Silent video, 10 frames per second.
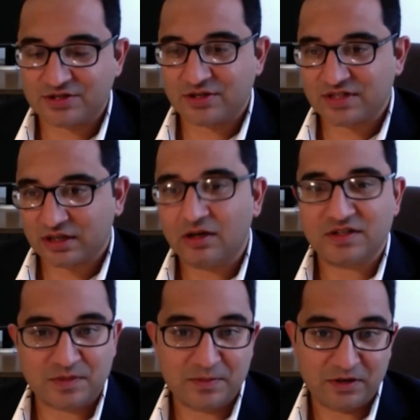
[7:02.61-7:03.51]
So I was like, oh,
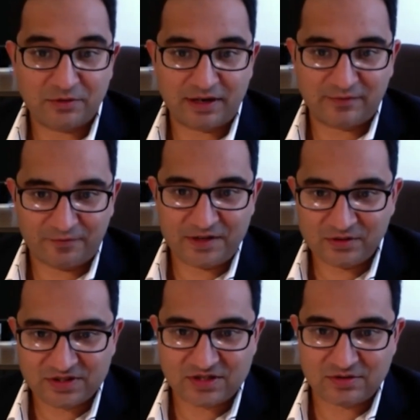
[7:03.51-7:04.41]
this might be a great
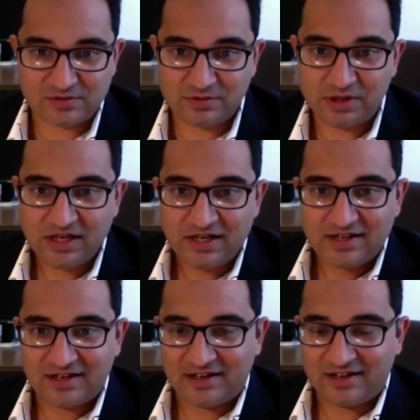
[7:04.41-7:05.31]
field to
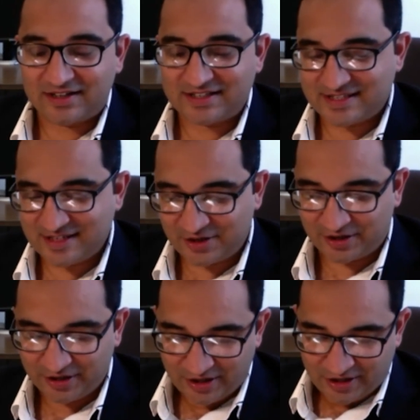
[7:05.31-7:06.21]
consider.
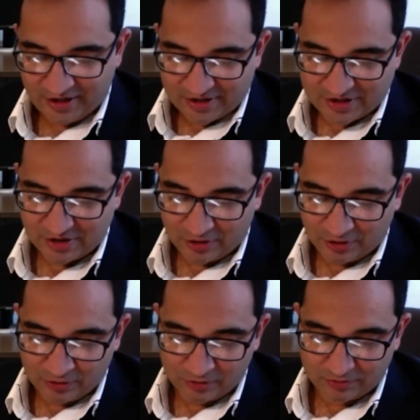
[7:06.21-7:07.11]

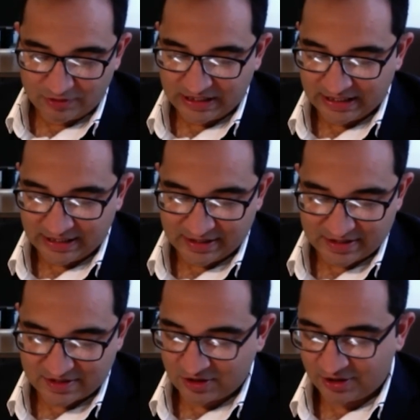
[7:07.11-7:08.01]
So we
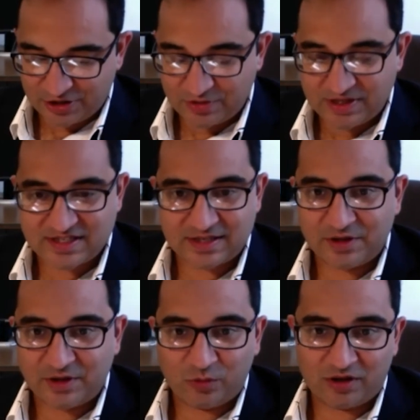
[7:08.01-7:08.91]
started doing some of
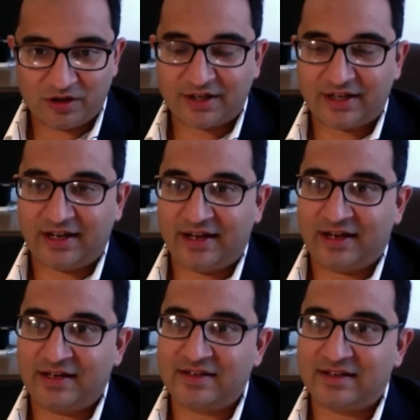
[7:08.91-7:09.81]
the work,
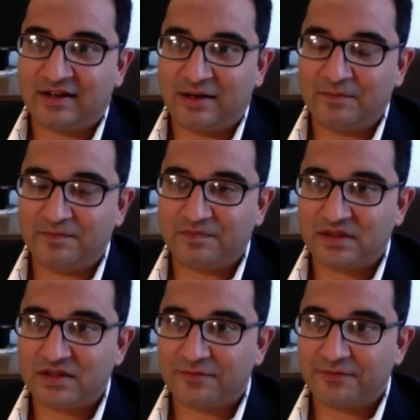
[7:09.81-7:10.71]
and
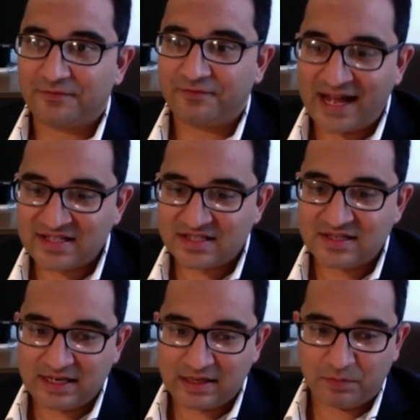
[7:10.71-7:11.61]
the
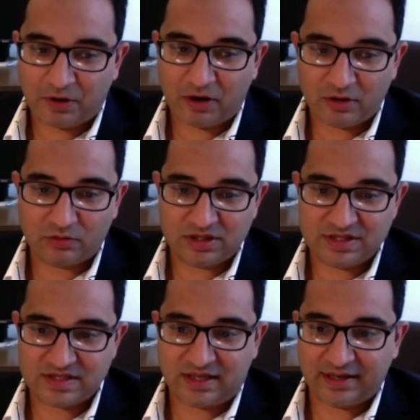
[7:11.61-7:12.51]
fascinating part
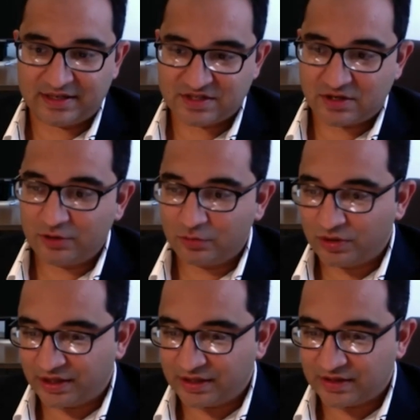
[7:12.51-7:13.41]
was, like, I started
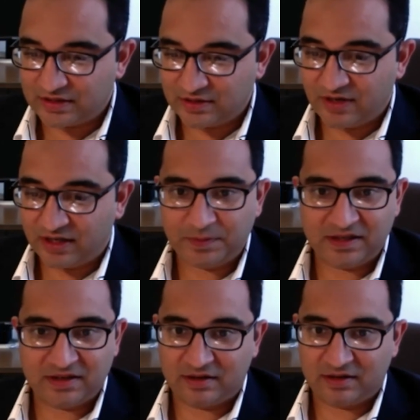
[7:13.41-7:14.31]
with developing
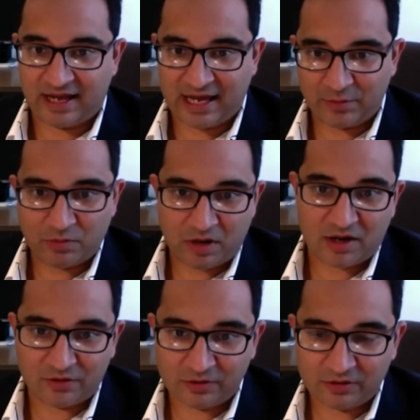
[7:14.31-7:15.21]
an animal
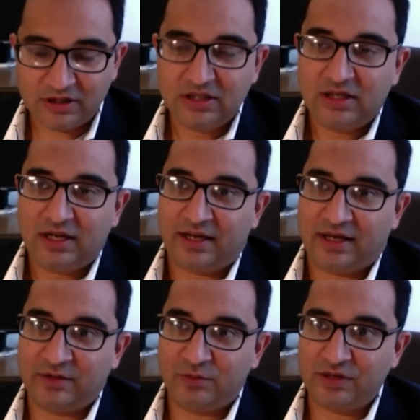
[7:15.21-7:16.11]
model,
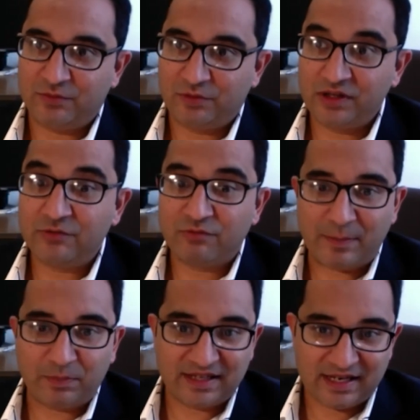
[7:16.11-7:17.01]
and we really
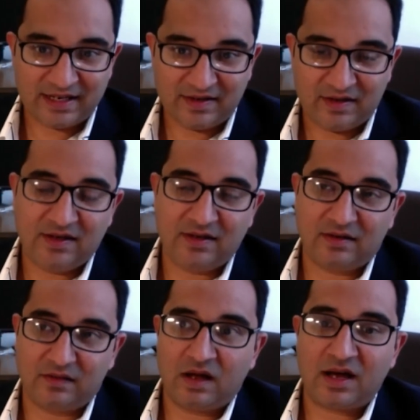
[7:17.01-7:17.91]
replicated a
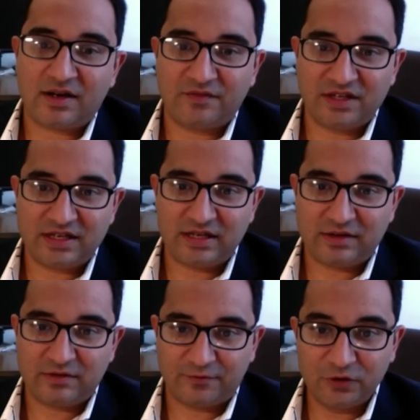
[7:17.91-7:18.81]
lot of the
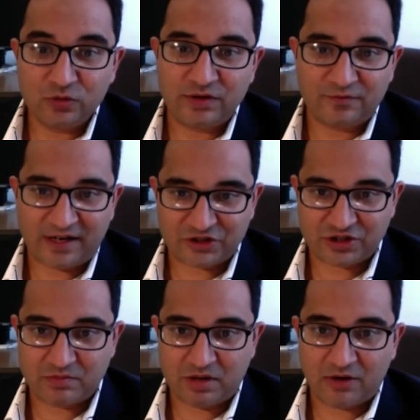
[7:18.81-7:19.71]
flu
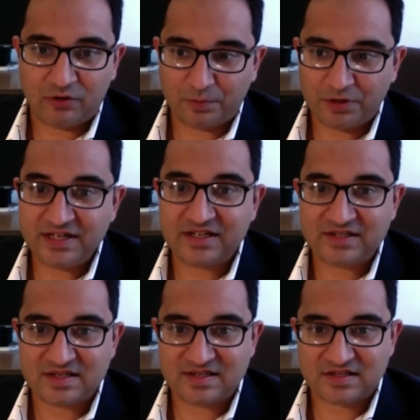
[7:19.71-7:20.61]
infection model pretty
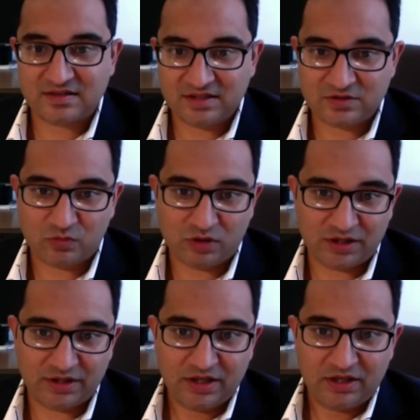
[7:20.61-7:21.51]
consistently to
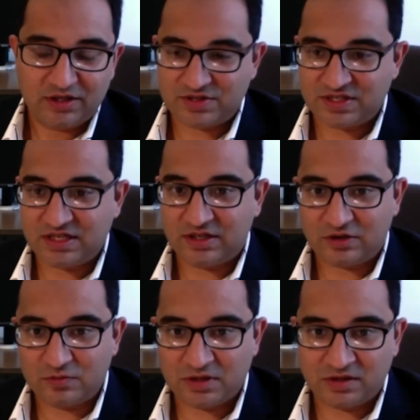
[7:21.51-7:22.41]
what you see in a
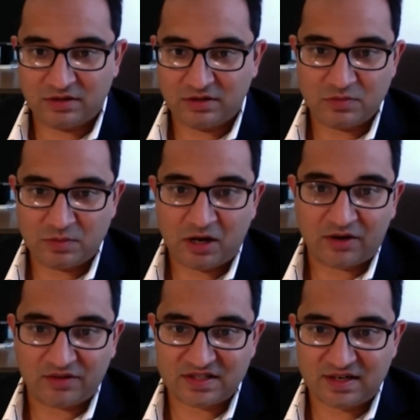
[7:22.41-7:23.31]
human
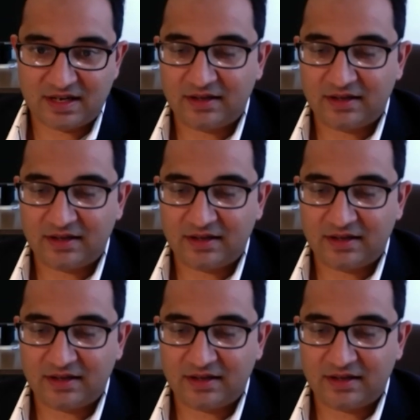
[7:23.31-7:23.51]
model today.